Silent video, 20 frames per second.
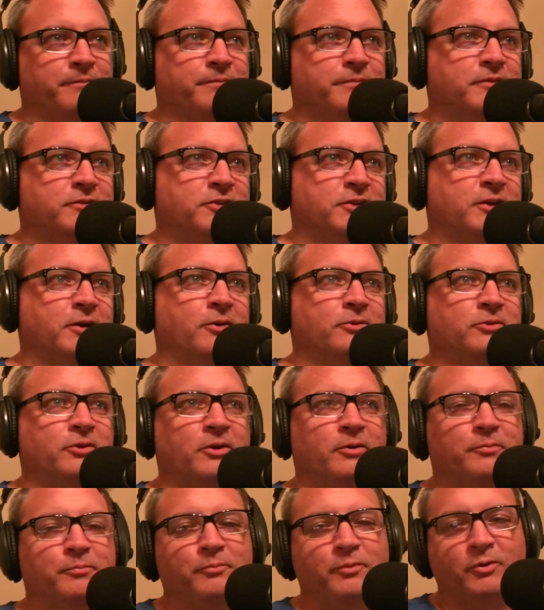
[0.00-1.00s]
She goes on
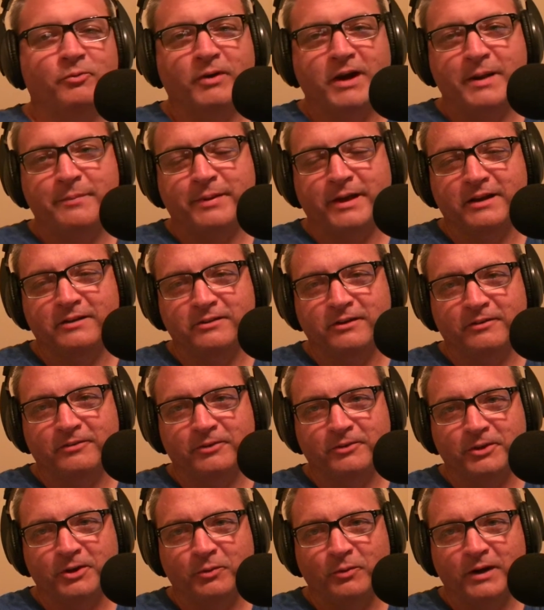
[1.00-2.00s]
a rampage there for
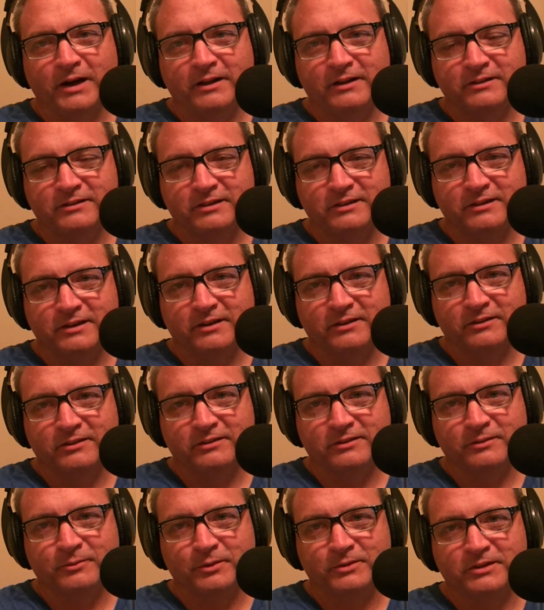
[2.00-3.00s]
a little while, and she tells
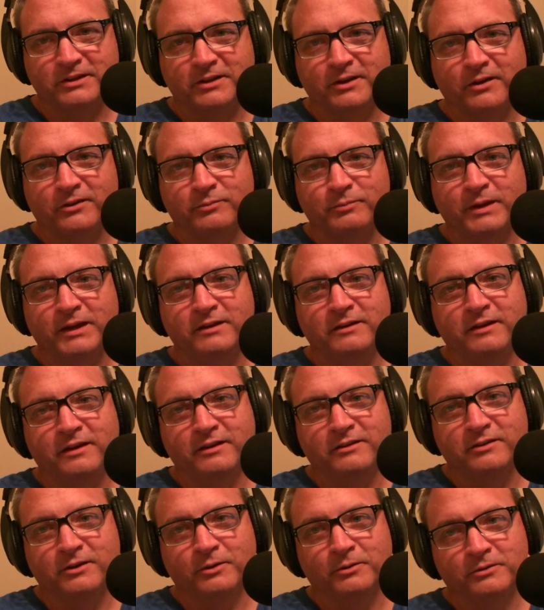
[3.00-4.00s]
what she calls big
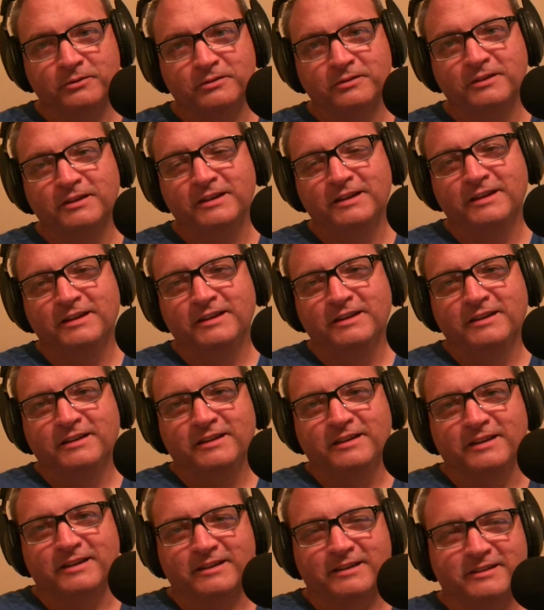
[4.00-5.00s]
dick jokes.
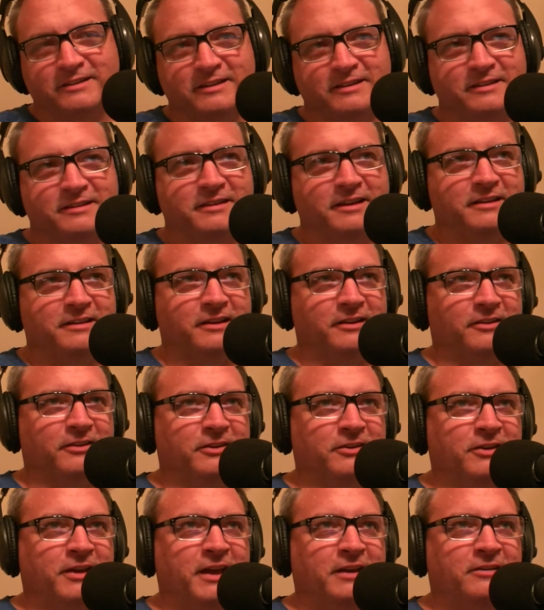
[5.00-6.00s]
Because they tell her,
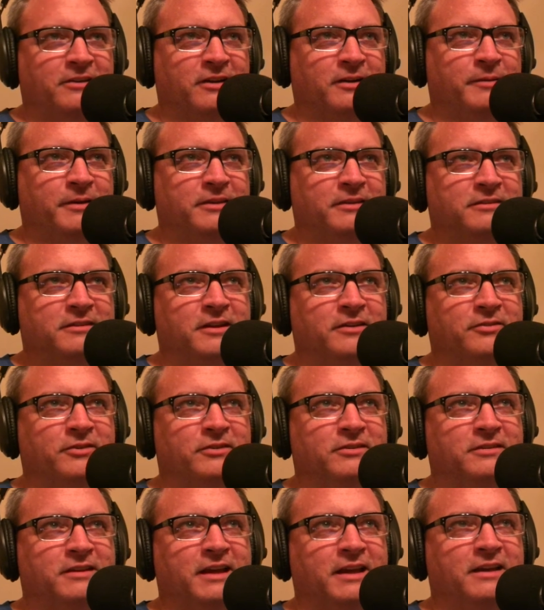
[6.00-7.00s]
you can't talk about this stuff on
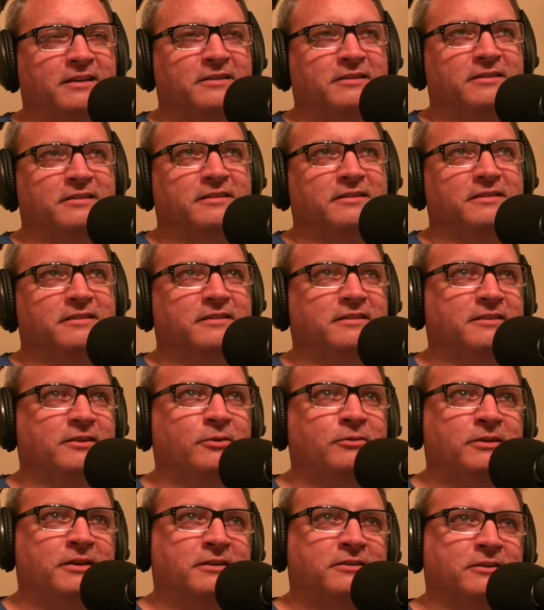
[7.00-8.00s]
stage. No
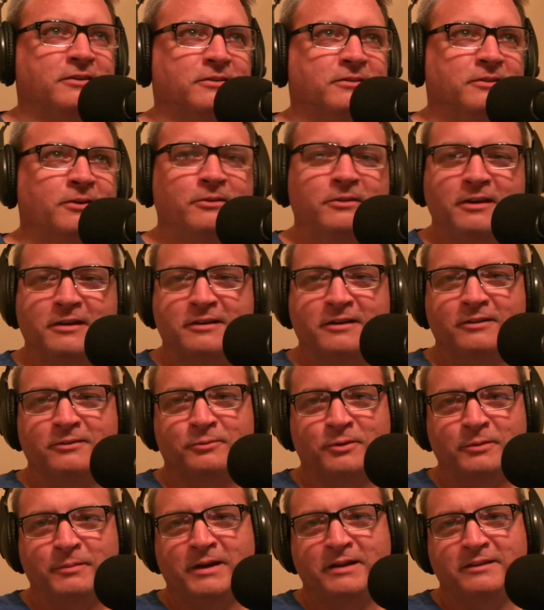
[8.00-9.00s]
dick jokes. No dick jokes?
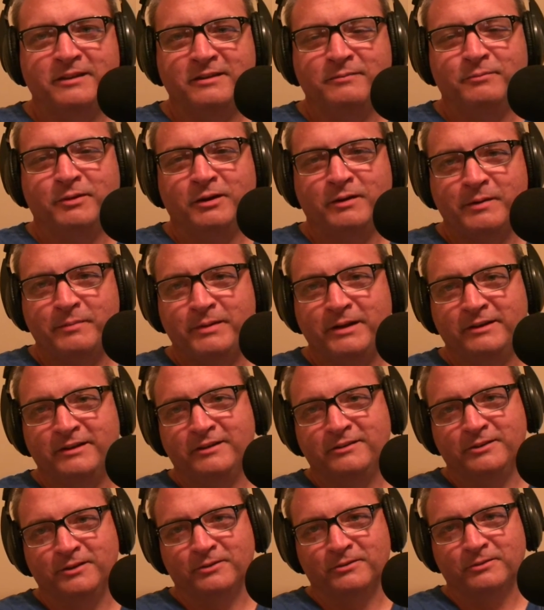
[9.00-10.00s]
What about big
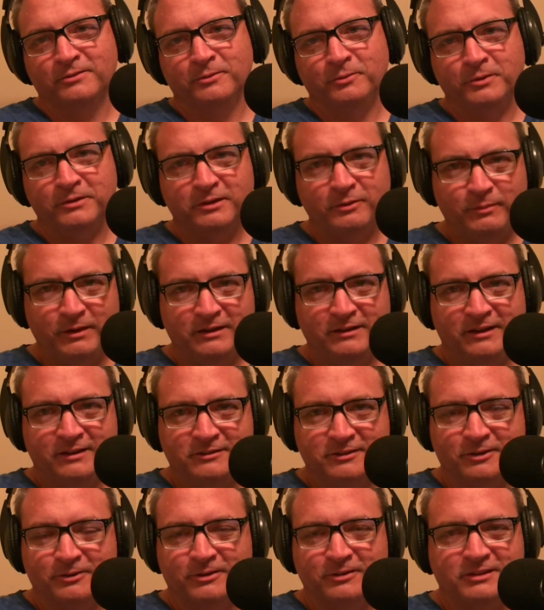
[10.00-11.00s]
dick jokes? What's a big dick
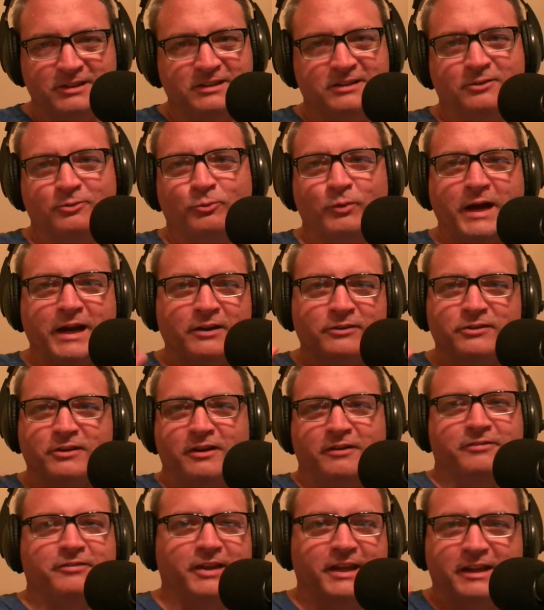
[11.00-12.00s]
joke? And she just rattles
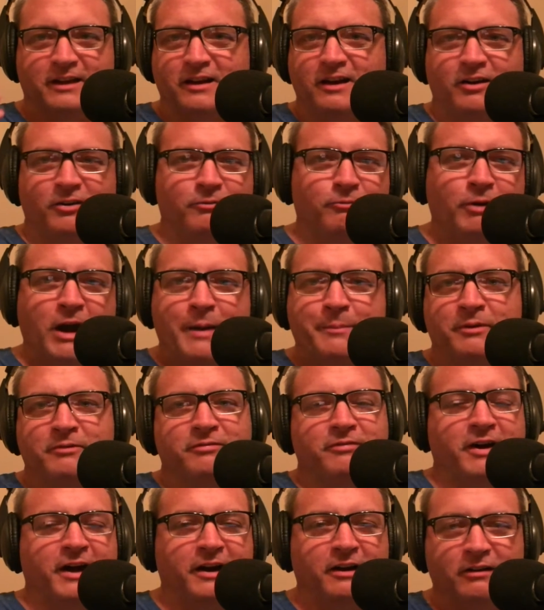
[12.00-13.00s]
off like a rapid
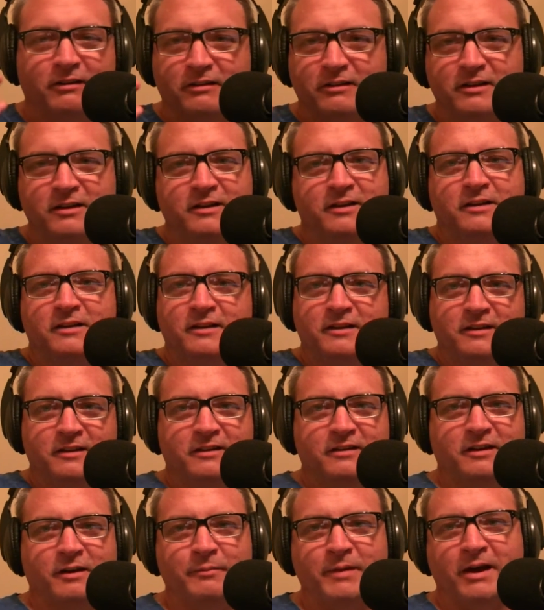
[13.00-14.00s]
fire
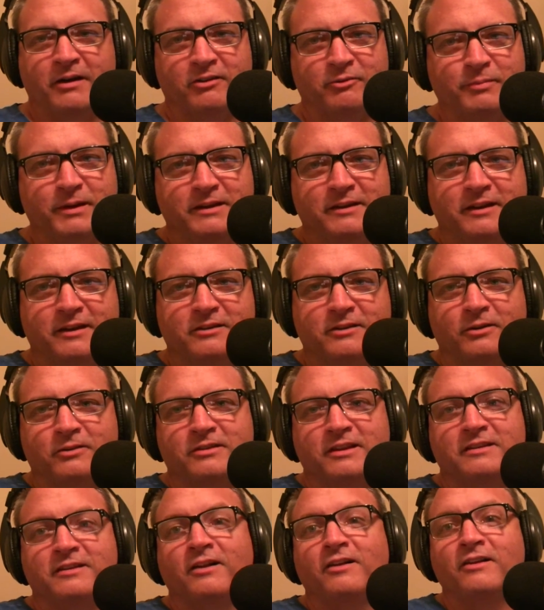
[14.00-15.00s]
amount of big dick jokes.
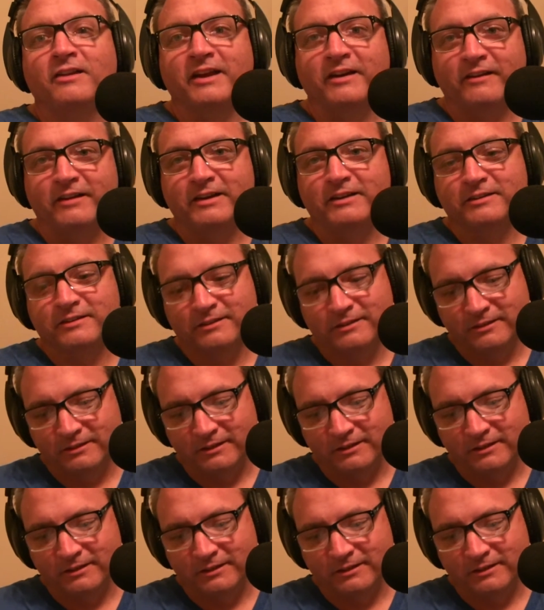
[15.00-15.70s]
It's hilarious.